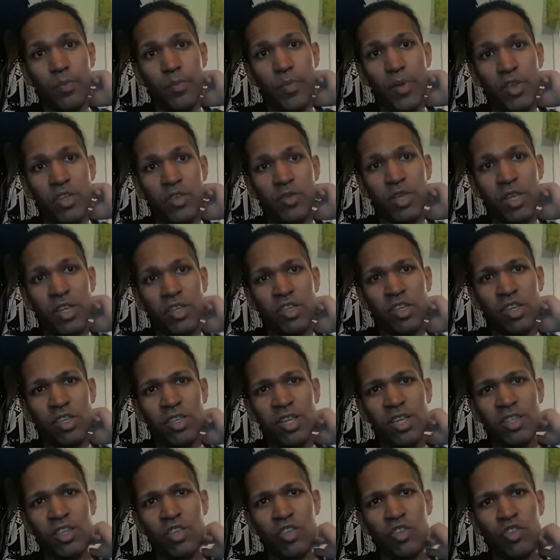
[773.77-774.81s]
But since she
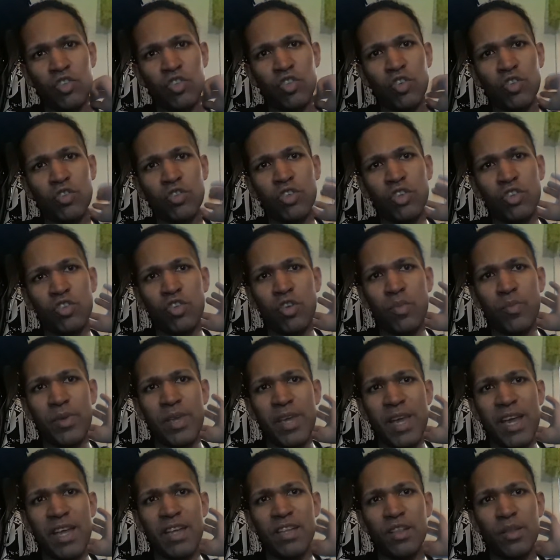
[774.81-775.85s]
says she's she's going to
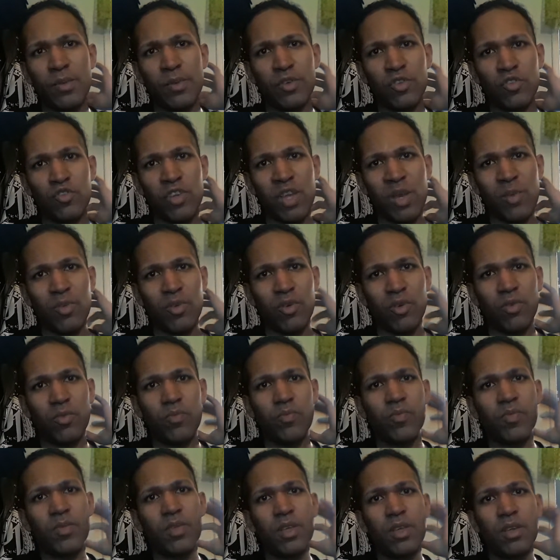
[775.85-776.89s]
be at Elimination Chamber,
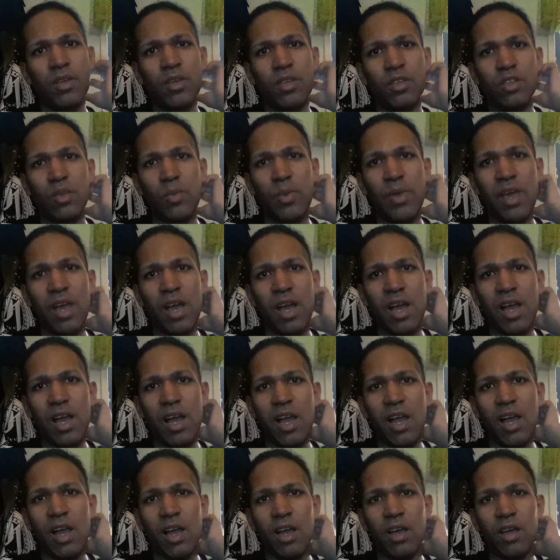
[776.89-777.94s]
to be
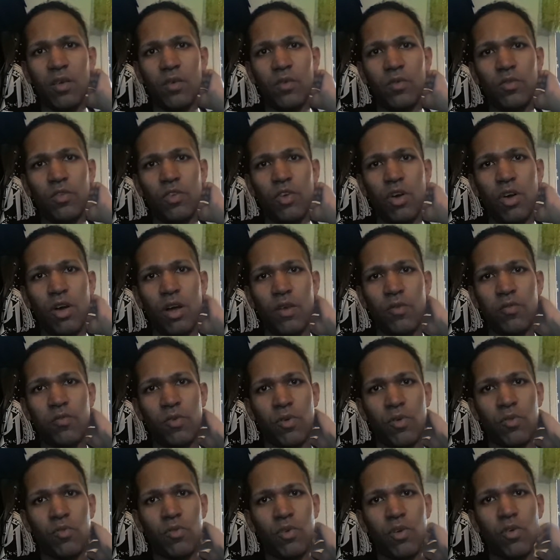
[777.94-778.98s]
at your know,
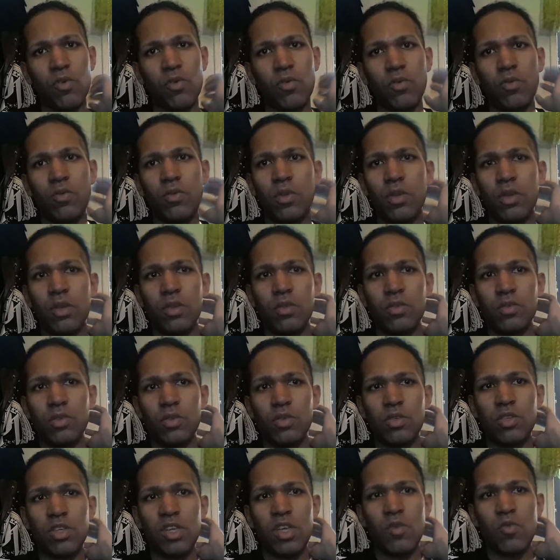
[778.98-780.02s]
front row
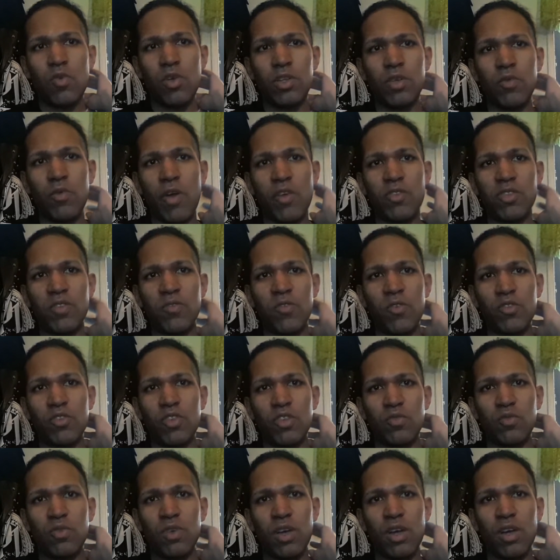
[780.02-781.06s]
to see Ronda Rousey
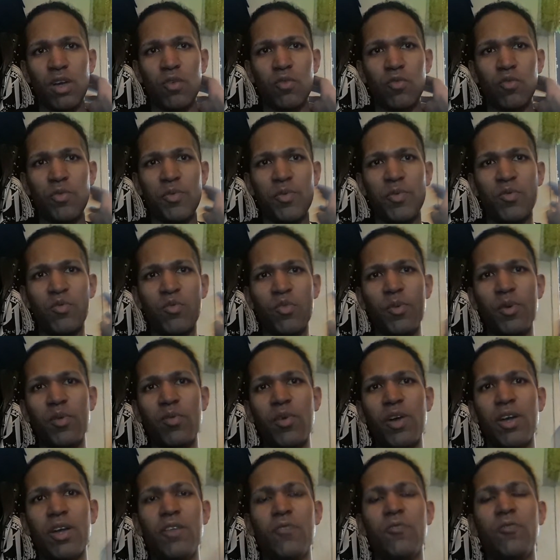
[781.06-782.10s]
versus uh, Ruby
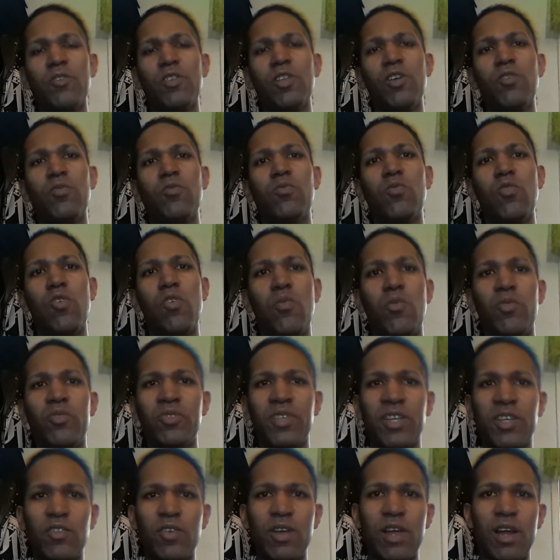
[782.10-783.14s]
Riott for the Raw Women's
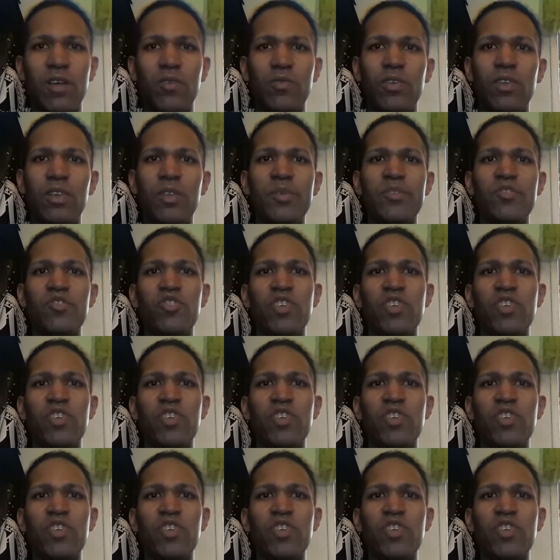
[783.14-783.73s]
title at Elimination